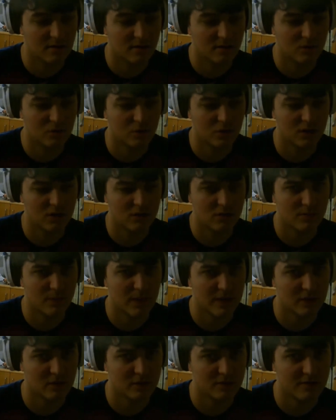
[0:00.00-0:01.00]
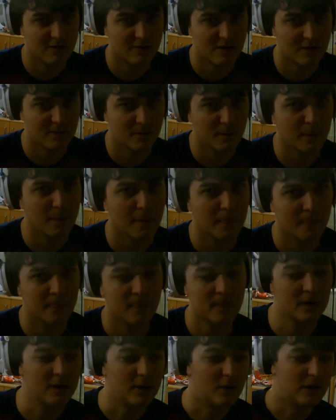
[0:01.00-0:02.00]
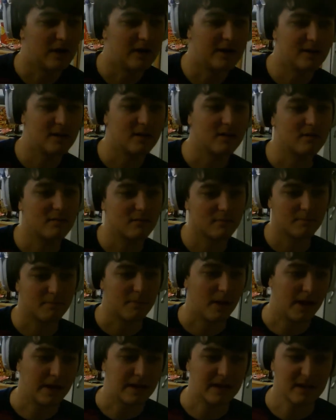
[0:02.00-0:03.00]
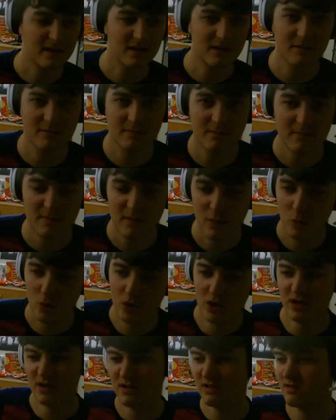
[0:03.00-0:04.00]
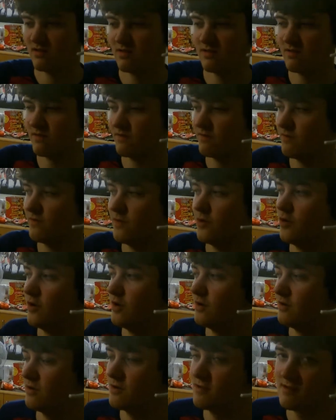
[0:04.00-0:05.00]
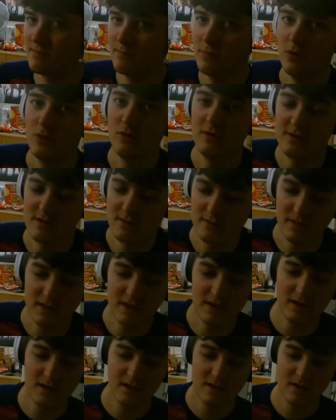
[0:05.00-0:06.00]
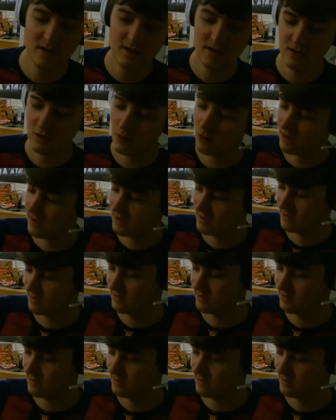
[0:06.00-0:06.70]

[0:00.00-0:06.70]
what you spend on the sale. You know, like buying the wood for a spoon or something, or like